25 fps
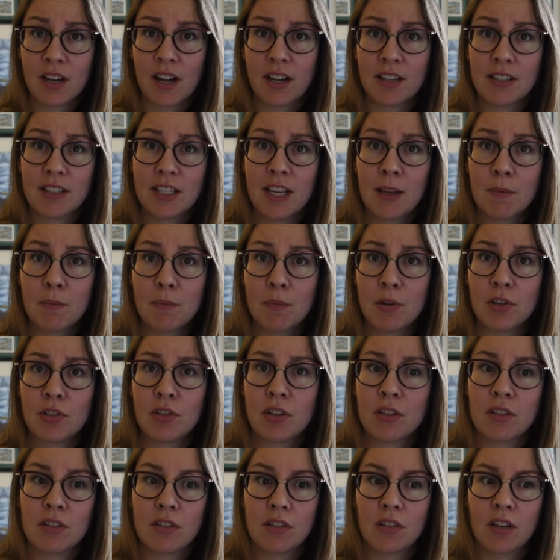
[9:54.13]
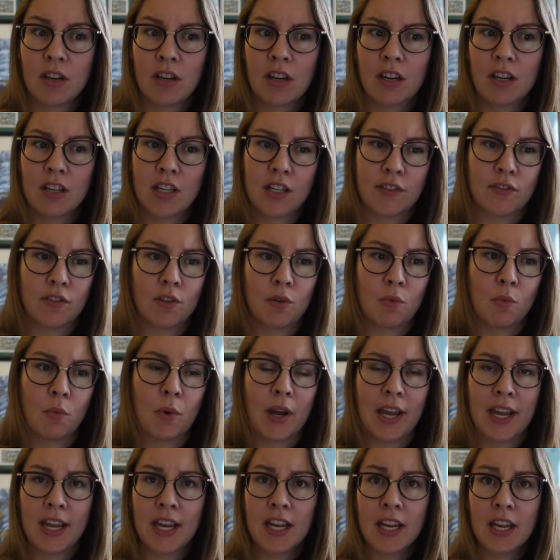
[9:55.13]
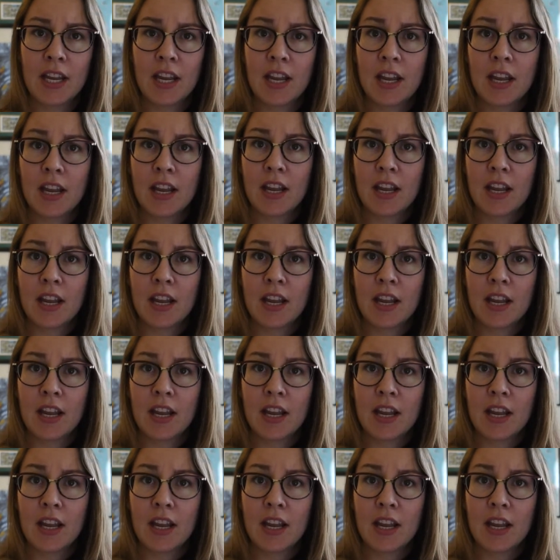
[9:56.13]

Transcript: concept, but just in a different way.